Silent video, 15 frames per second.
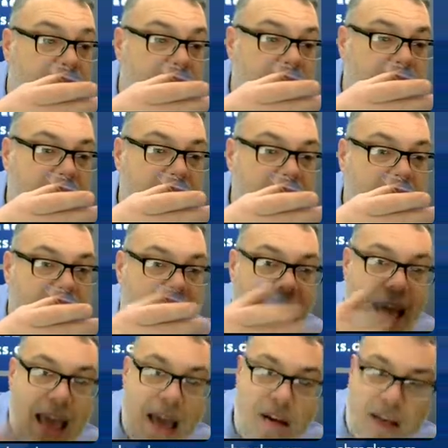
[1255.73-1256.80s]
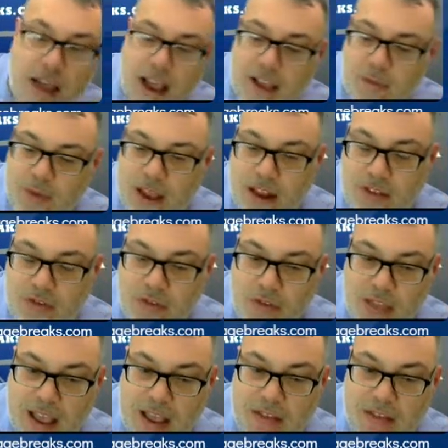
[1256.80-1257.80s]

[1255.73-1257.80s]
for James Naylor. Hang out, guys. We got a